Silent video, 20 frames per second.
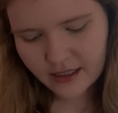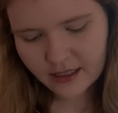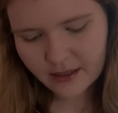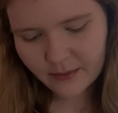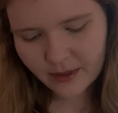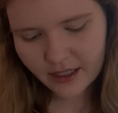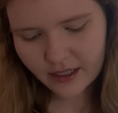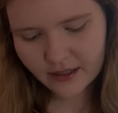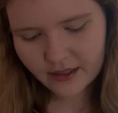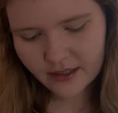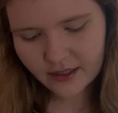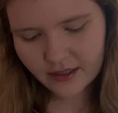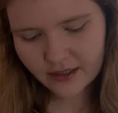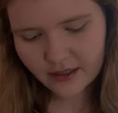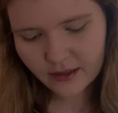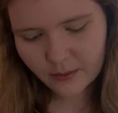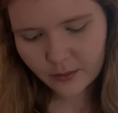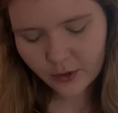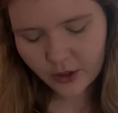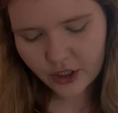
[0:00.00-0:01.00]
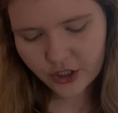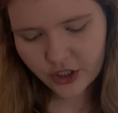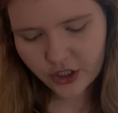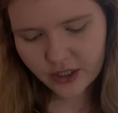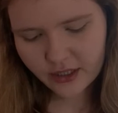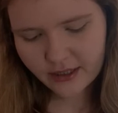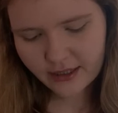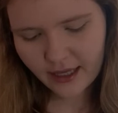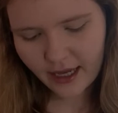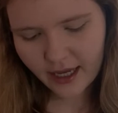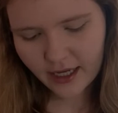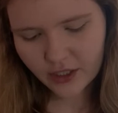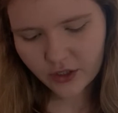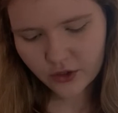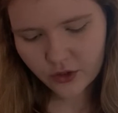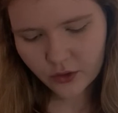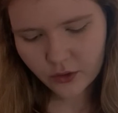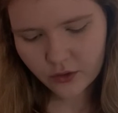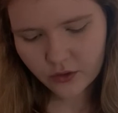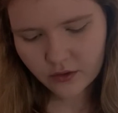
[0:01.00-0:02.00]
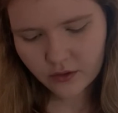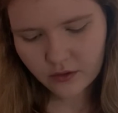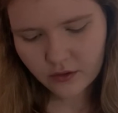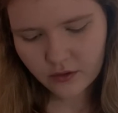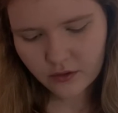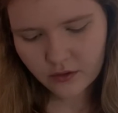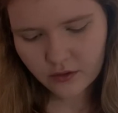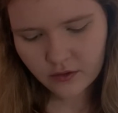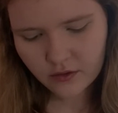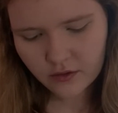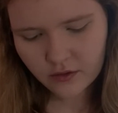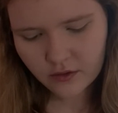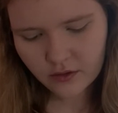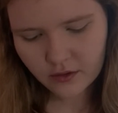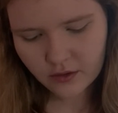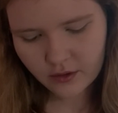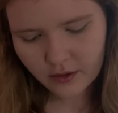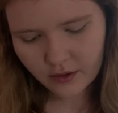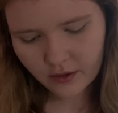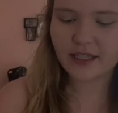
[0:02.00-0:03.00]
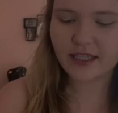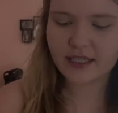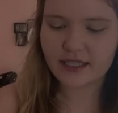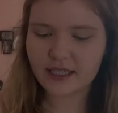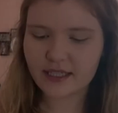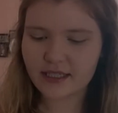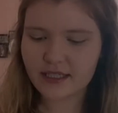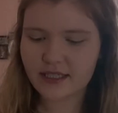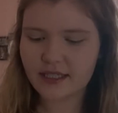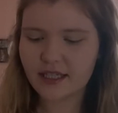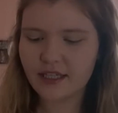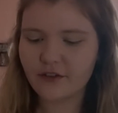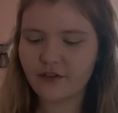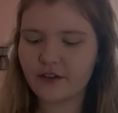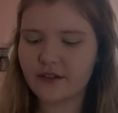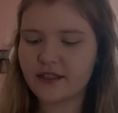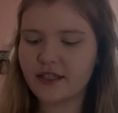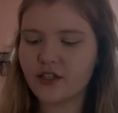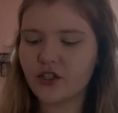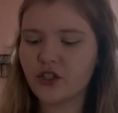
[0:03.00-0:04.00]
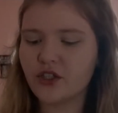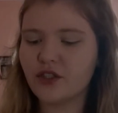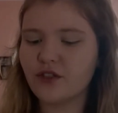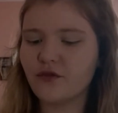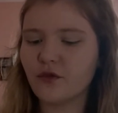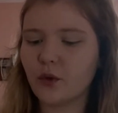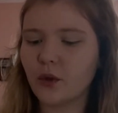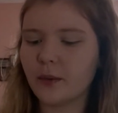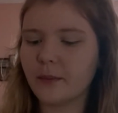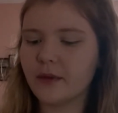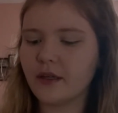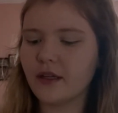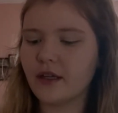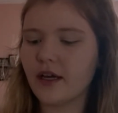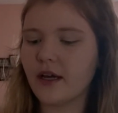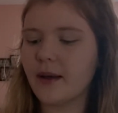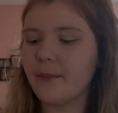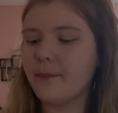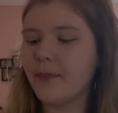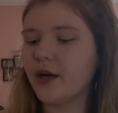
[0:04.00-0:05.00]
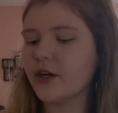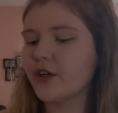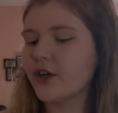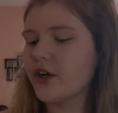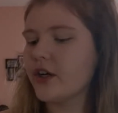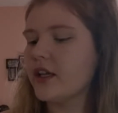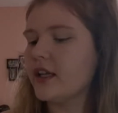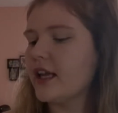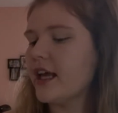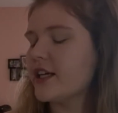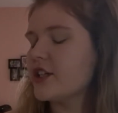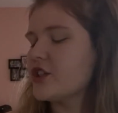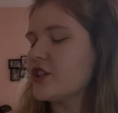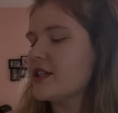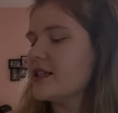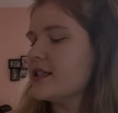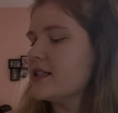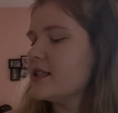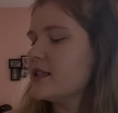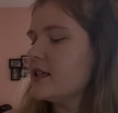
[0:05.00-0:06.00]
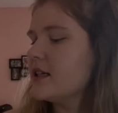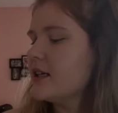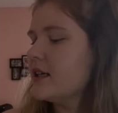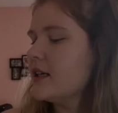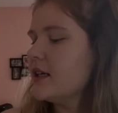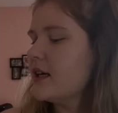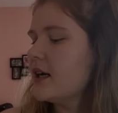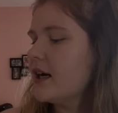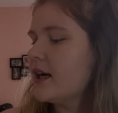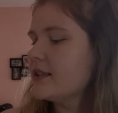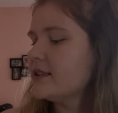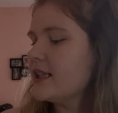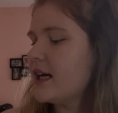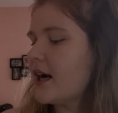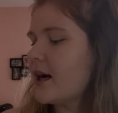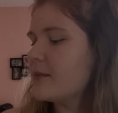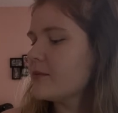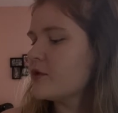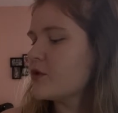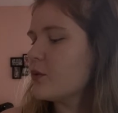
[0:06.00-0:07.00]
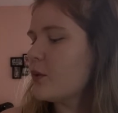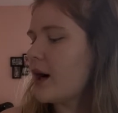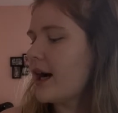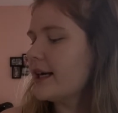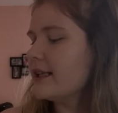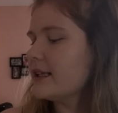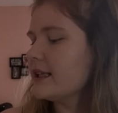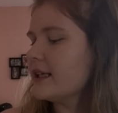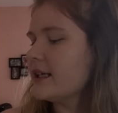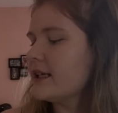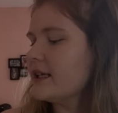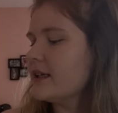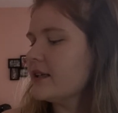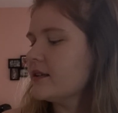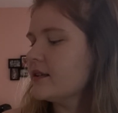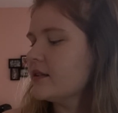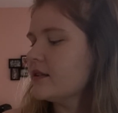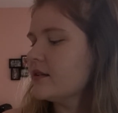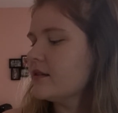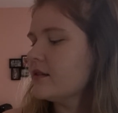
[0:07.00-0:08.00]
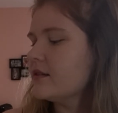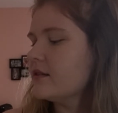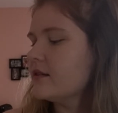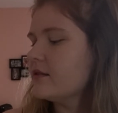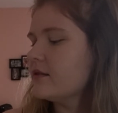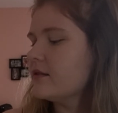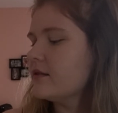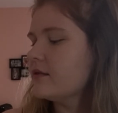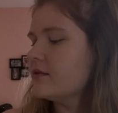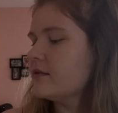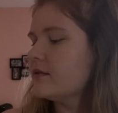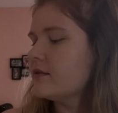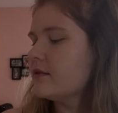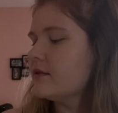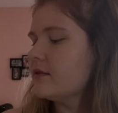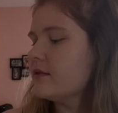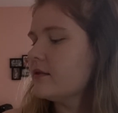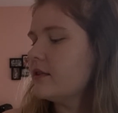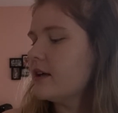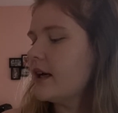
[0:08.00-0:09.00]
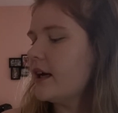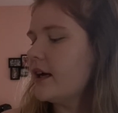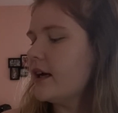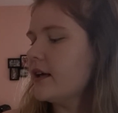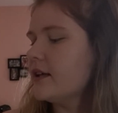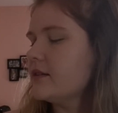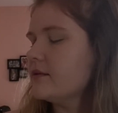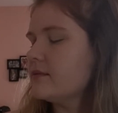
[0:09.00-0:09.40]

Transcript: because he's a precious angel. This is the Physicians Formula Butter Collection times Weylie Hoang.